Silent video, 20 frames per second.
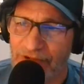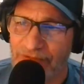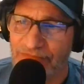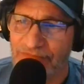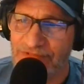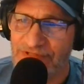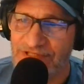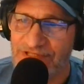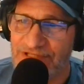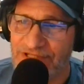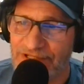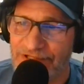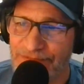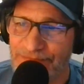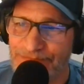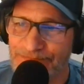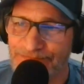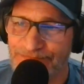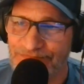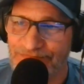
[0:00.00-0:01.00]
That was
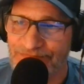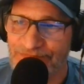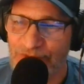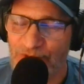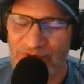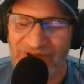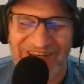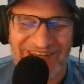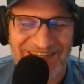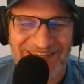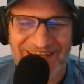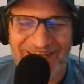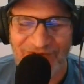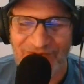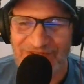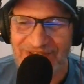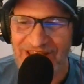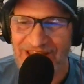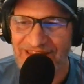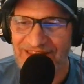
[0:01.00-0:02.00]
what kind of diet
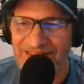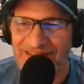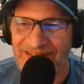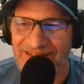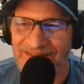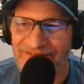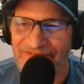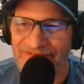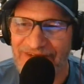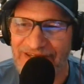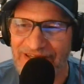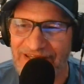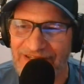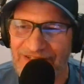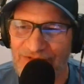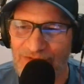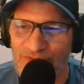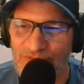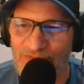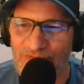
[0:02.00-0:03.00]
was that? The
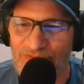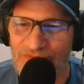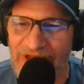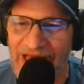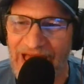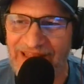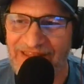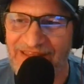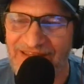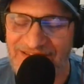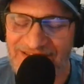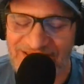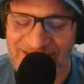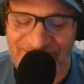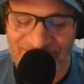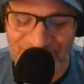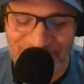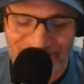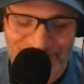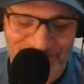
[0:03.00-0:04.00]
fucking Atkins